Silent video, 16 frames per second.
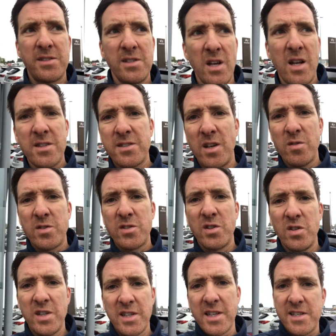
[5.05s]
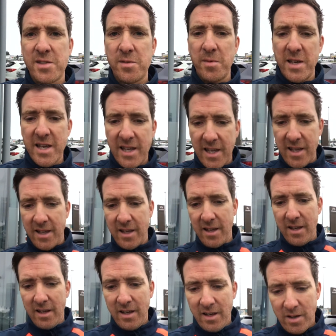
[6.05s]
Not so sunny this week.
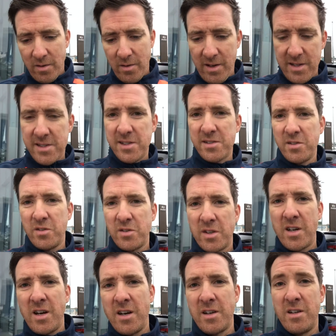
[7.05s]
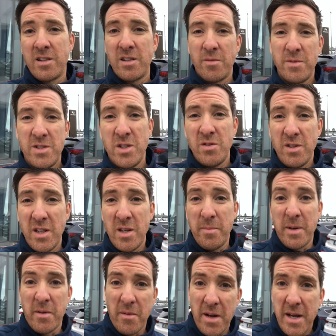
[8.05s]
Where's the sun gone? Although we do need a
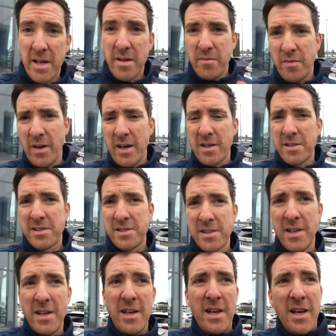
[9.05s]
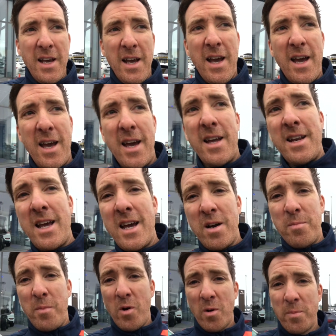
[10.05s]
bit of rain in fairness. Uh, now,
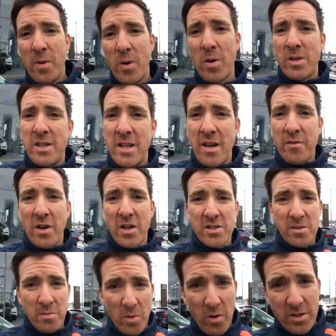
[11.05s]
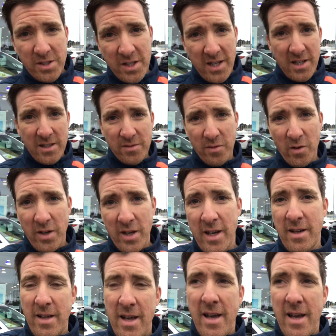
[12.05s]
more importantly, I've got some more deals for you.